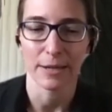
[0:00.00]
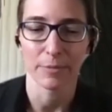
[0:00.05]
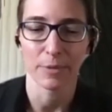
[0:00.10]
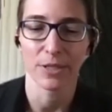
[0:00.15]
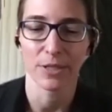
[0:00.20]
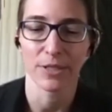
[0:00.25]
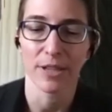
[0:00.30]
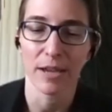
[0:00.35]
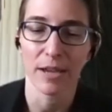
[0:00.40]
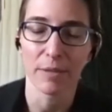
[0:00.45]

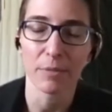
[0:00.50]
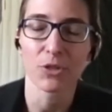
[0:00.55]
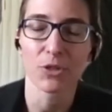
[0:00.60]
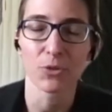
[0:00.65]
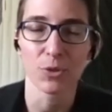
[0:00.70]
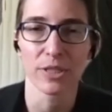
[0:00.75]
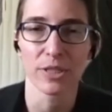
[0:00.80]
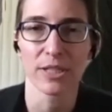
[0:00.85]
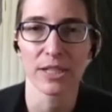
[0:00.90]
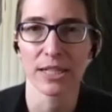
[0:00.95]
because I'm
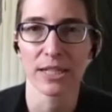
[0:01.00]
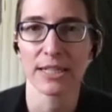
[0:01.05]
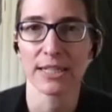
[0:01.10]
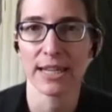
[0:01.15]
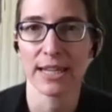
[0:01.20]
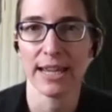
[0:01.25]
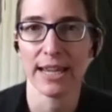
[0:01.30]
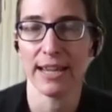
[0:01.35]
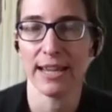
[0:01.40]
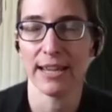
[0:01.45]
interested
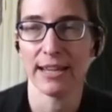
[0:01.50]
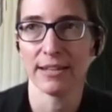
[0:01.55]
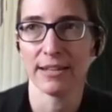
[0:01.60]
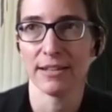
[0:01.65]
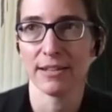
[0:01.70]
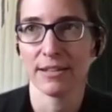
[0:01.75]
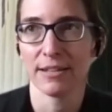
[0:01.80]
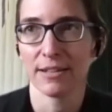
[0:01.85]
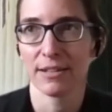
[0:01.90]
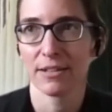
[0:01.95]

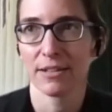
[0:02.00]
in